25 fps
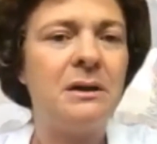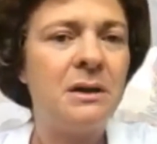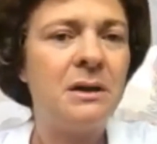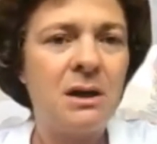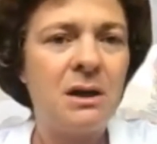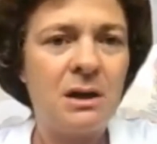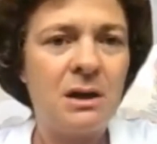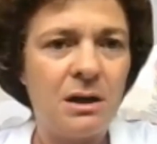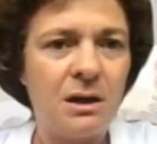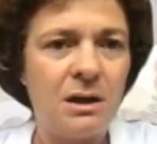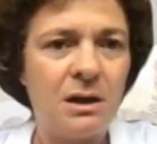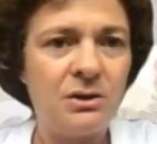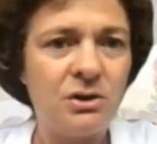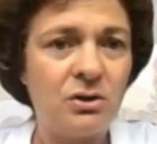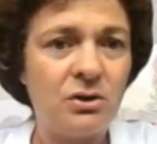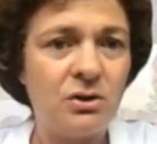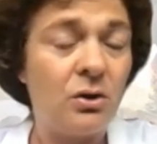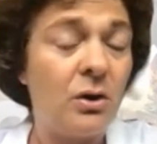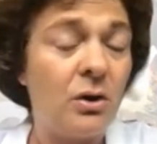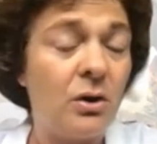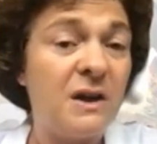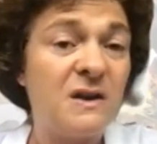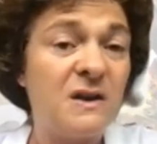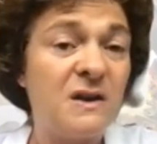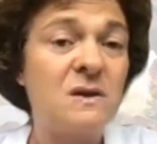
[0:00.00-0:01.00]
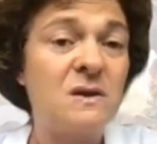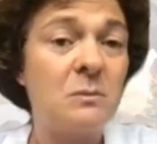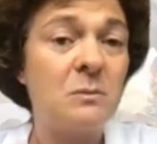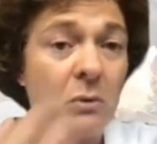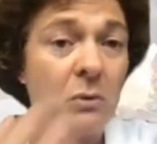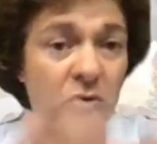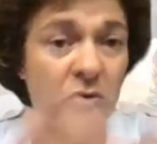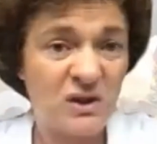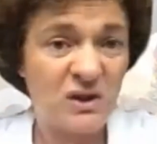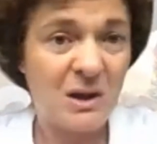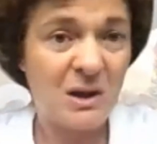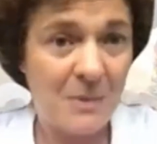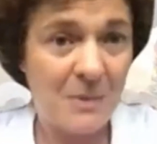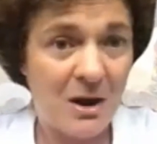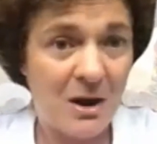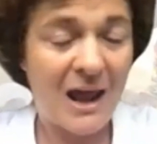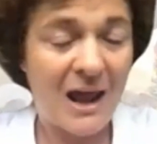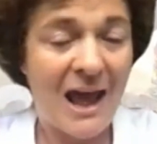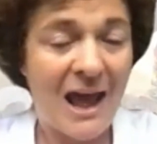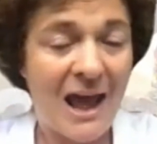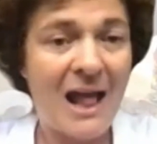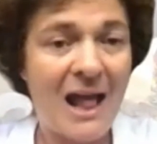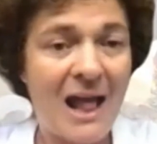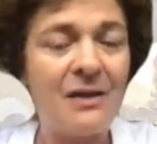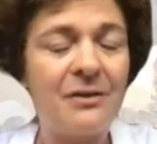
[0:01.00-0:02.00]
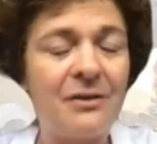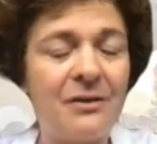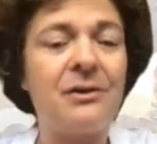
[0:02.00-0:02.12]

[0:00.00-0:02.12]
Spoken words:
it's mostly about health.